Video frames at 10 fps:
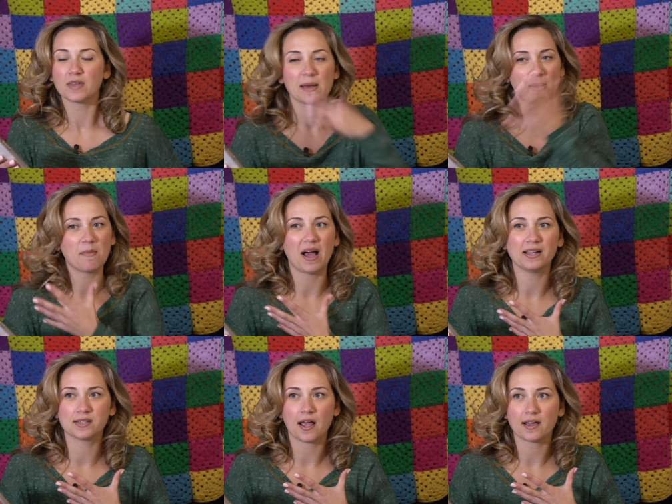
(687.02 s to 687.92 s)
In my
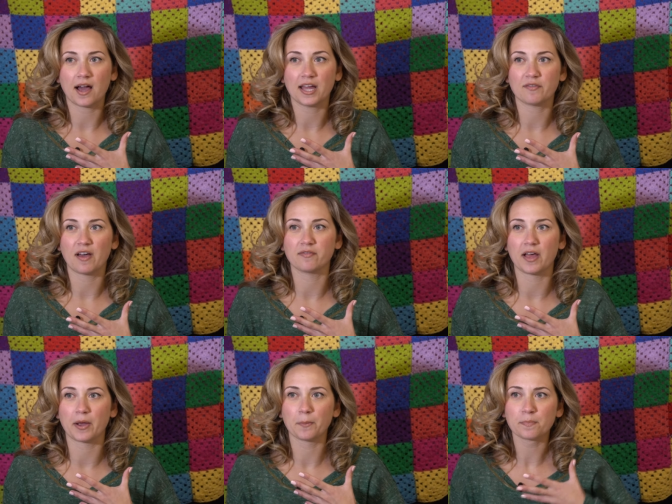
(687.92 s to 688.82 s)
mind's eye, I kind of have
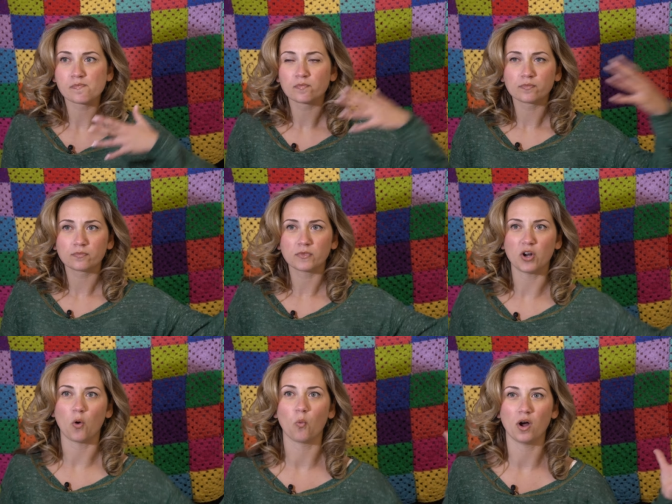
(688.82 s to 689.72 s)
like,
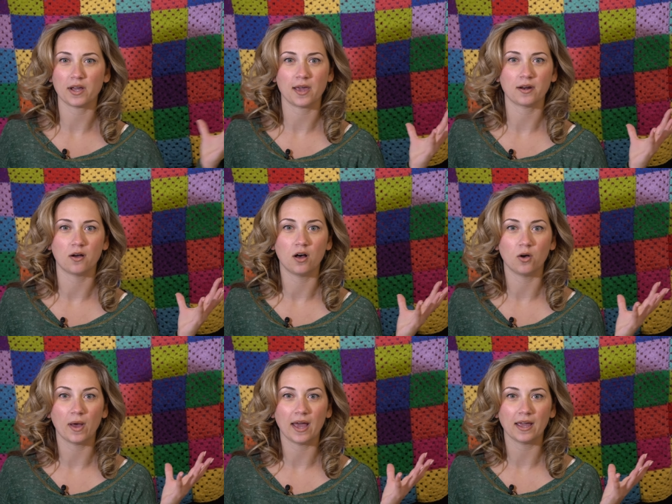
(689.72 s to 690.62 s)
you know, walking in a
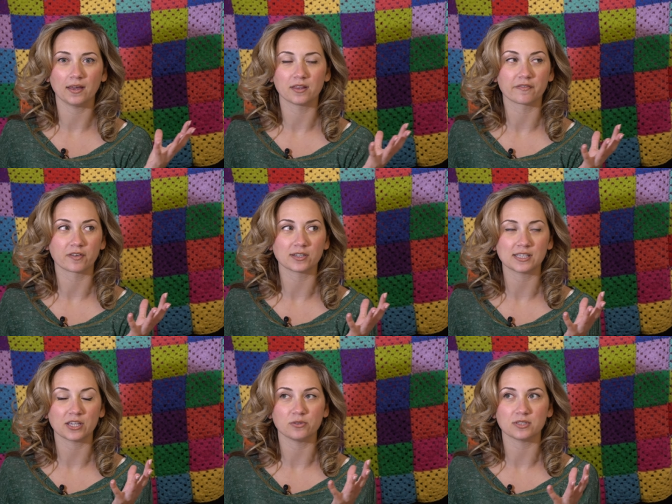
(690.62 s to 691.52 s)
hallway and the
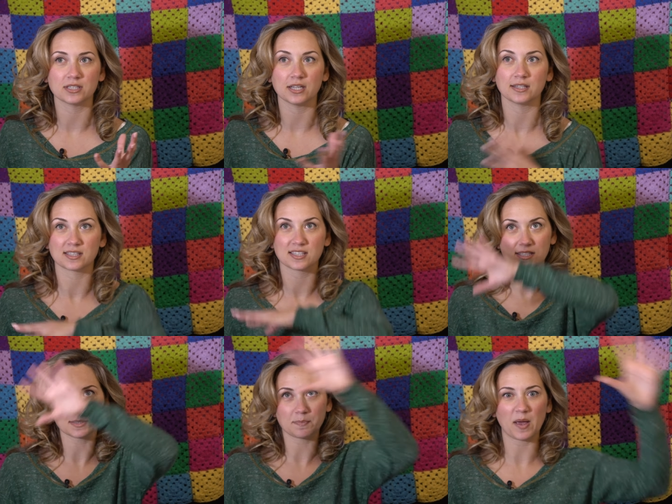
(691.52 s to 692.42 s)
first thing you see is
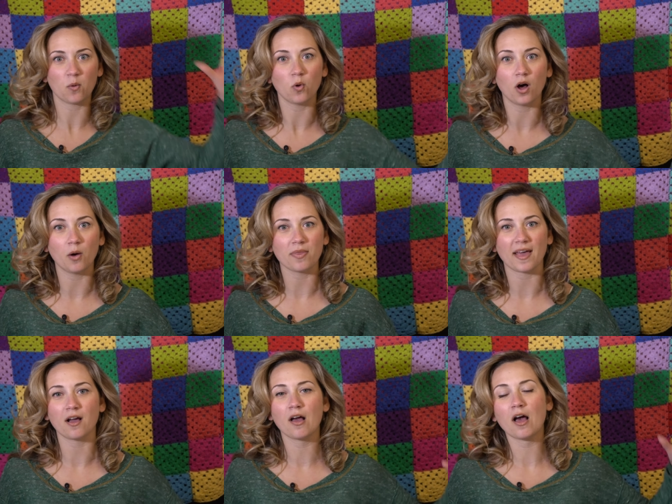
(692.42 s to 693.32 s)
this big wall with
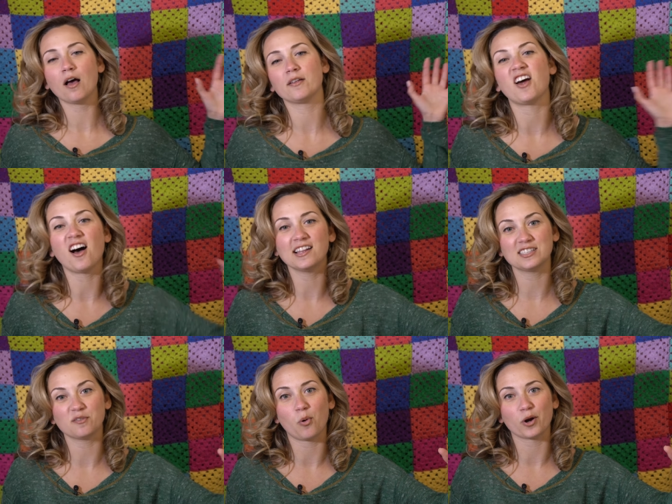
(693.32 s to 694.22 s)
like
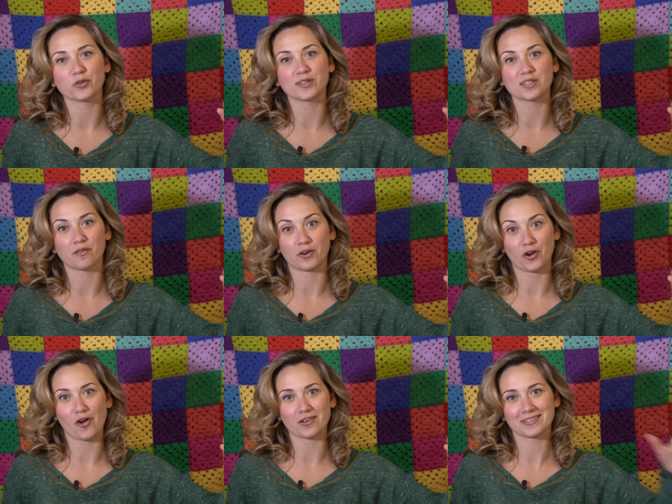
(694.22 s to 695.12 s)
tons of portraits of our
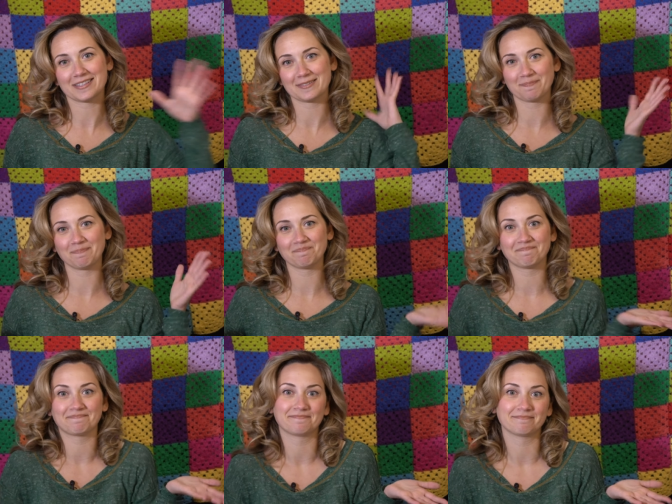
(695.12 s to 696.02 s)
dogs.
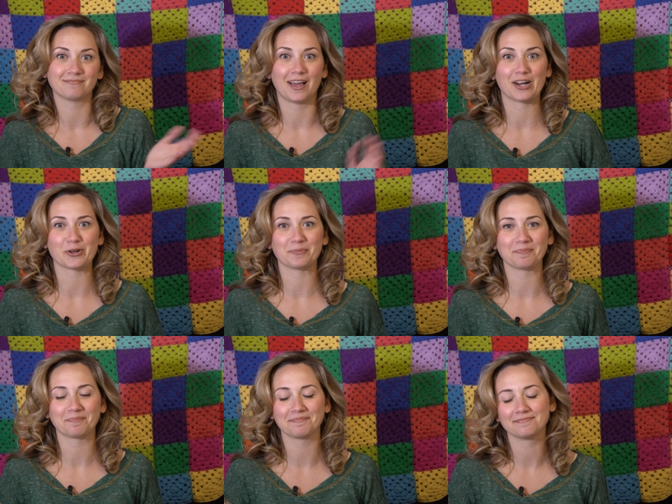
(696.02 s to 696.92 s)
I don't know.
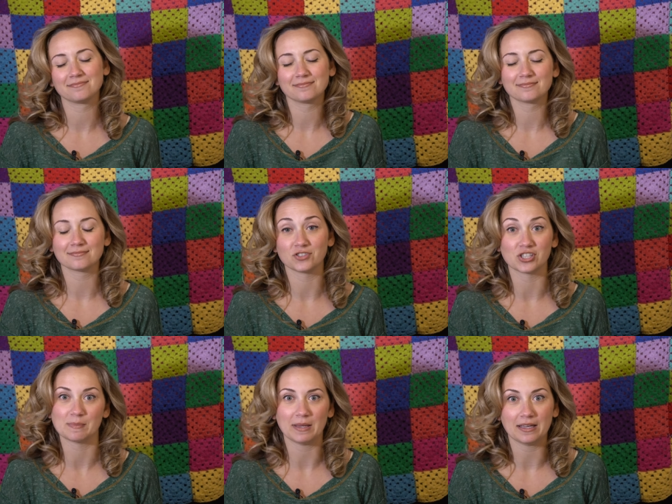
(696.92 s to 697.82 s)

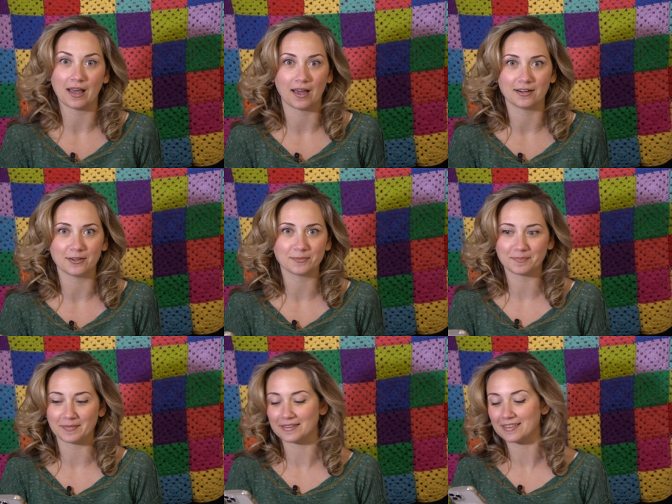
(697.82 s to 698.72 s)
Just me? I don't know.
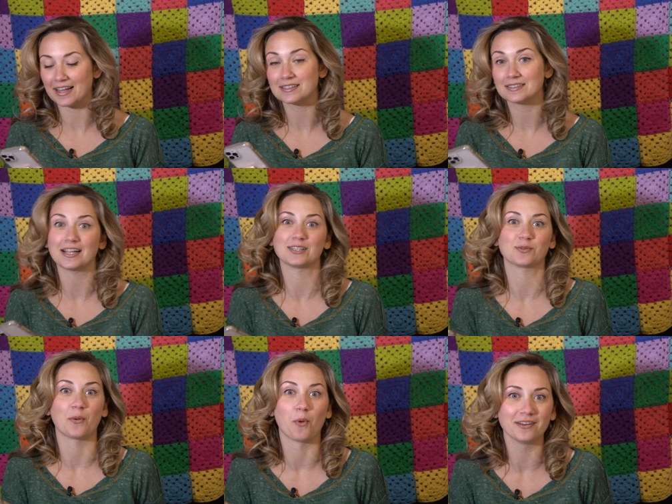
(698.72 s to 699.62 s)
That, that, that's
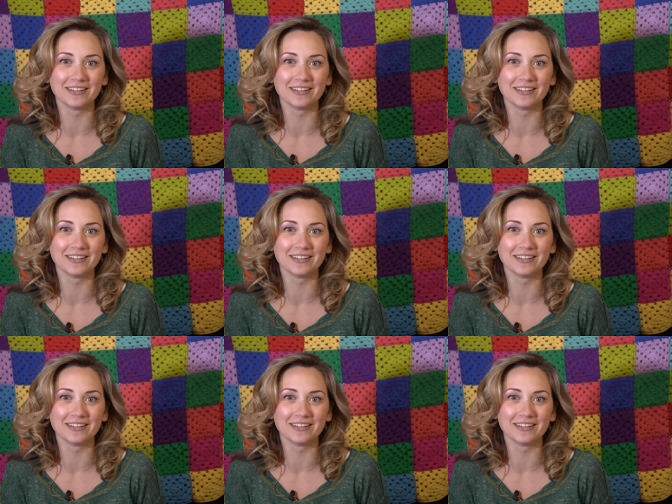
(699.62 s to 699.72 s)
what I want.